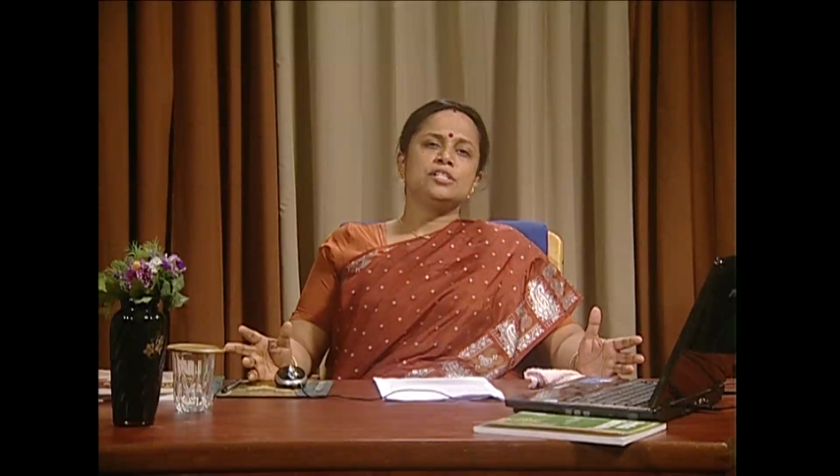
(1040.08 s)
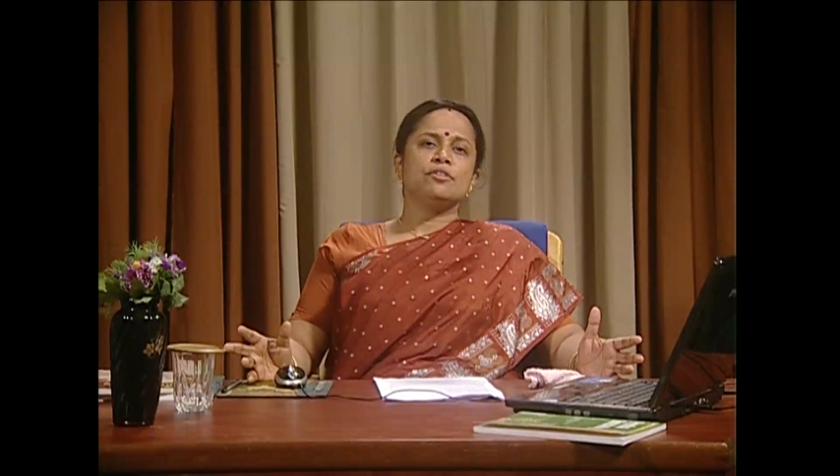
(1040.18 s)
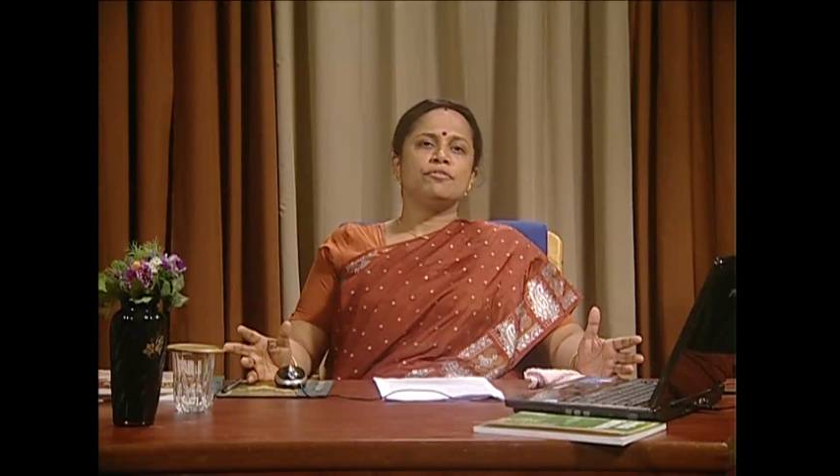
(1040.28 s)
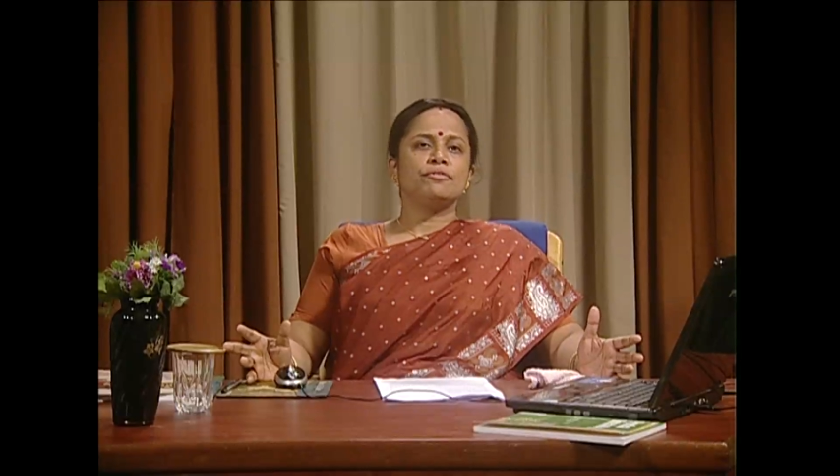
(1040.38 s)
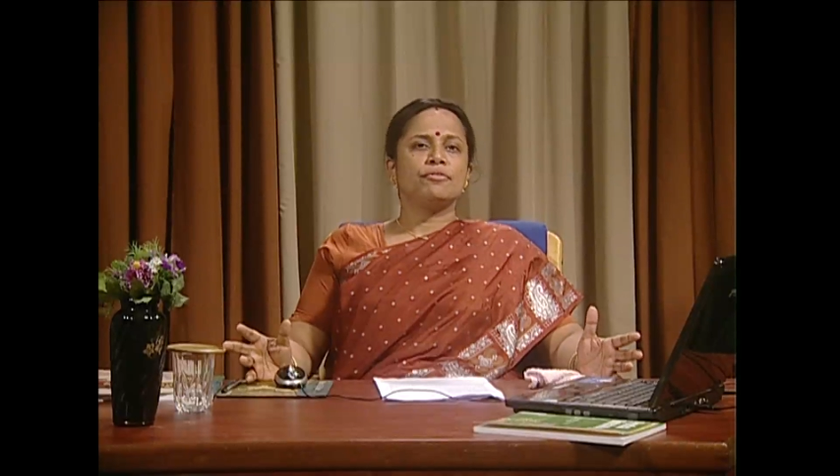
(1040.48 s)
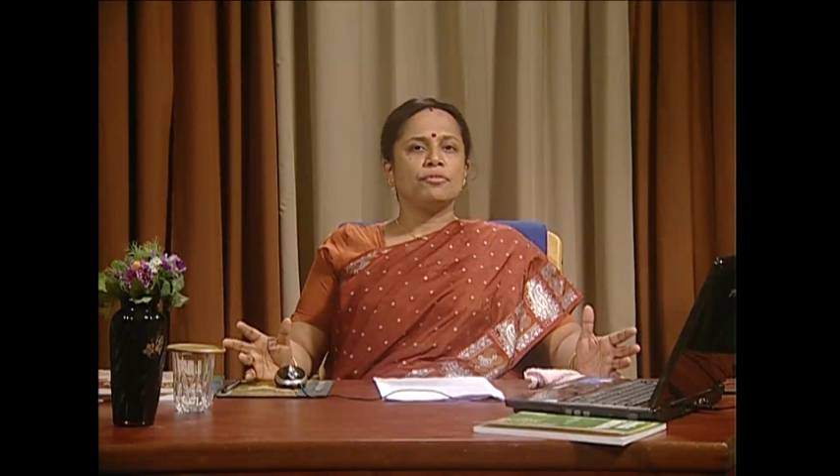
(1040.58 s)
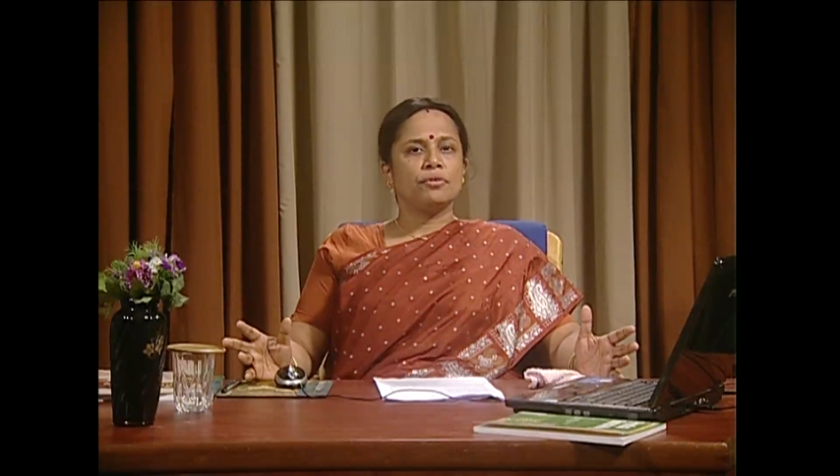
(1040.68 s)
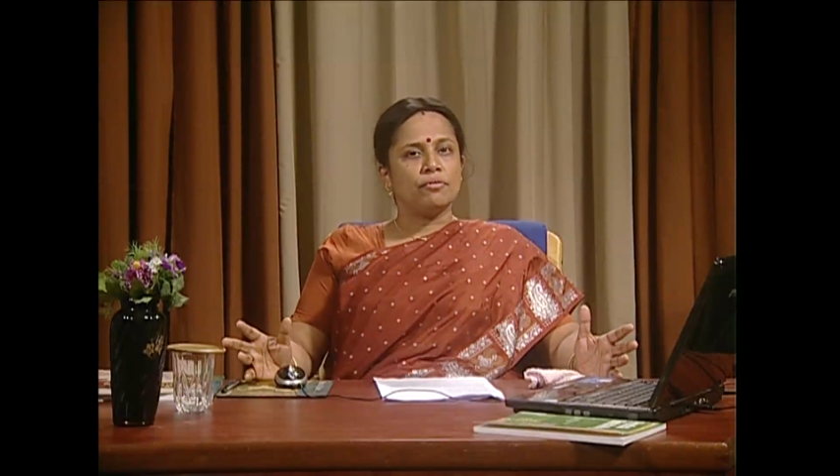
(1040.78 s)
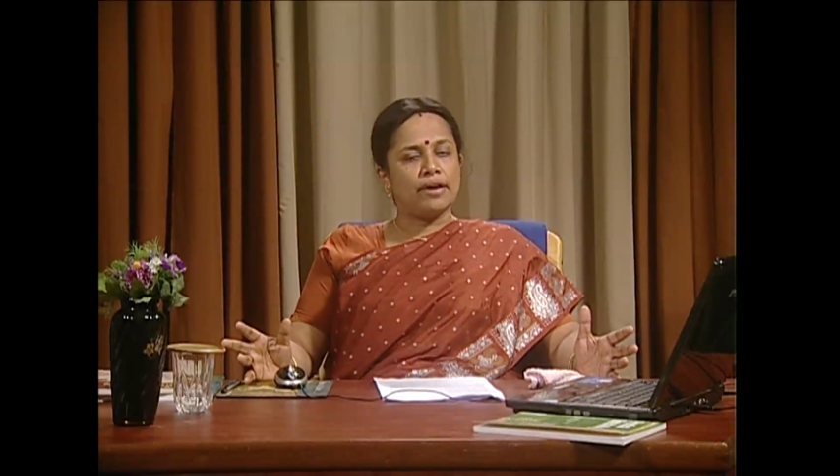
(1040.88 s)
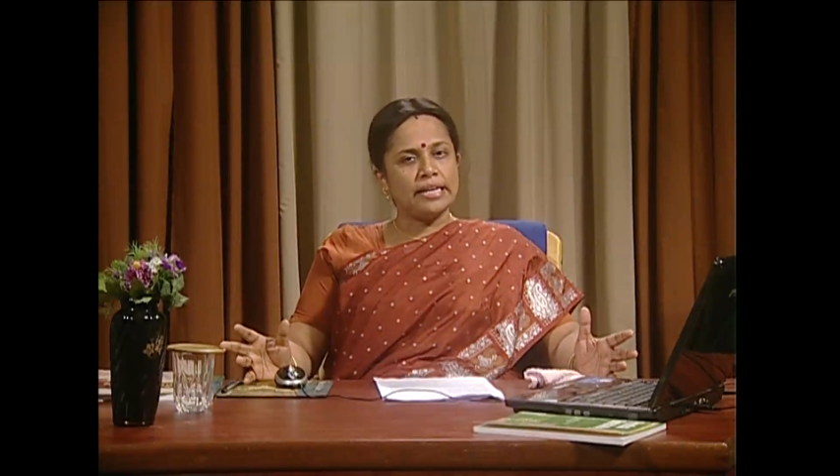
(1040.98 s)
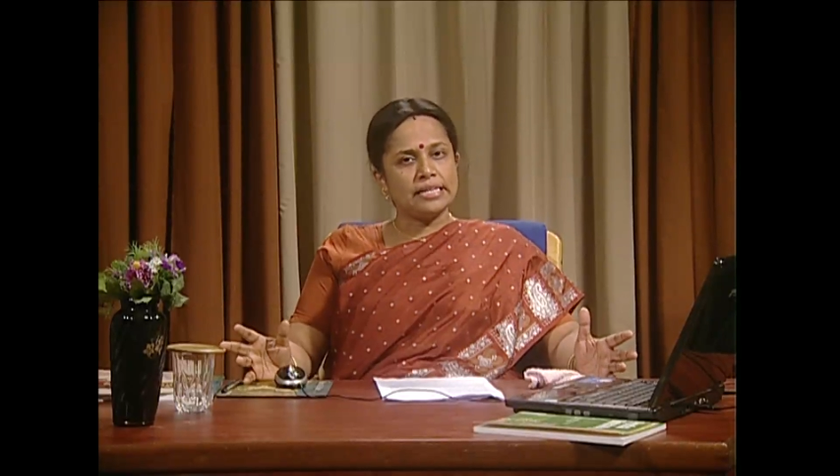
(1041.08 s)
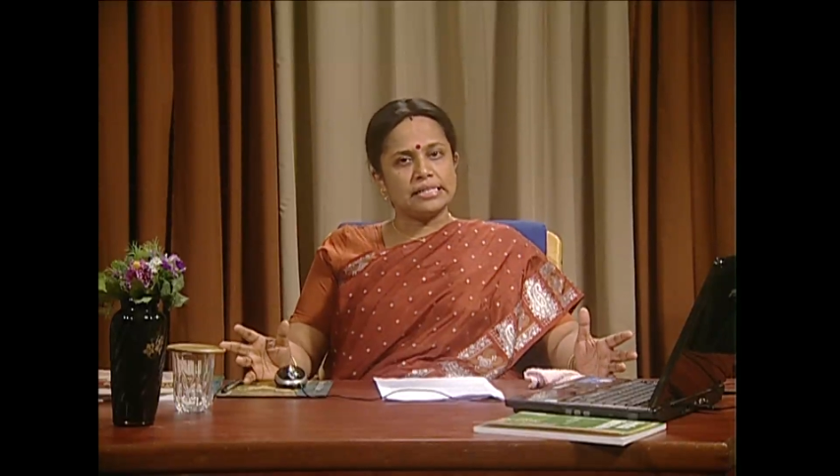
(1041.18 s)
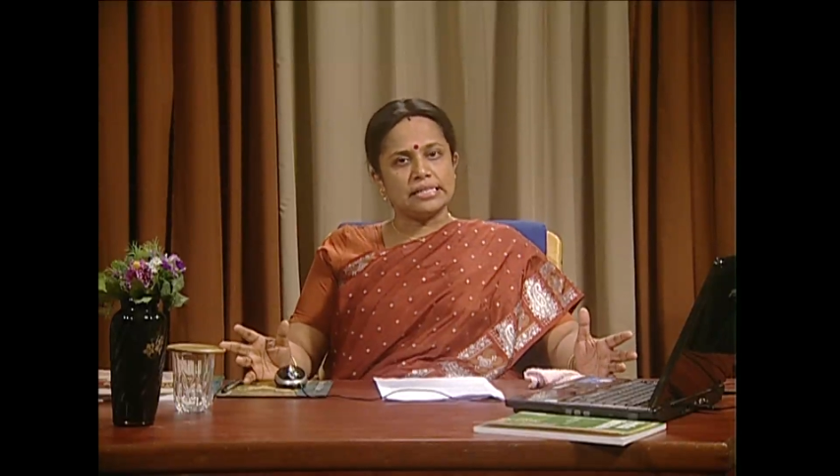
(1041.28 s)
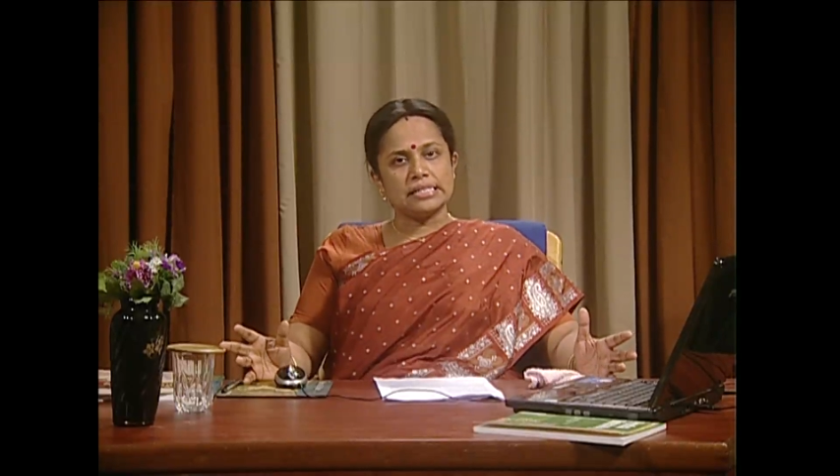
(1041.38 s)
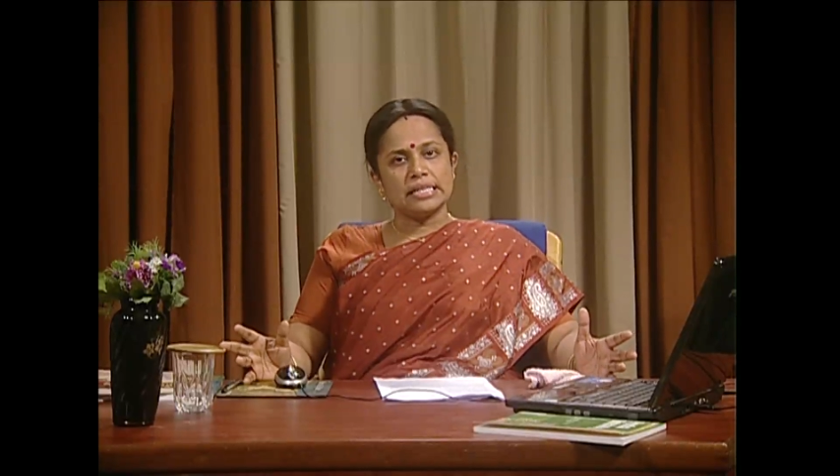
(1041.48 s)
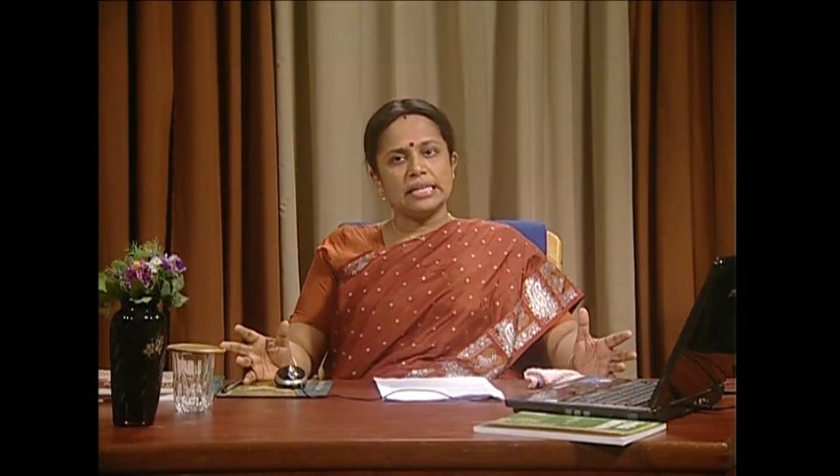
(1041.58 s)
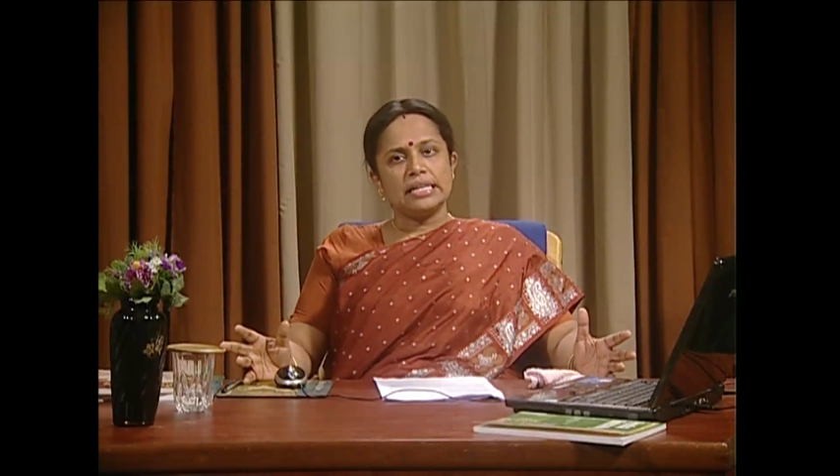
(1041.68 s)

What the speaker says: of viruses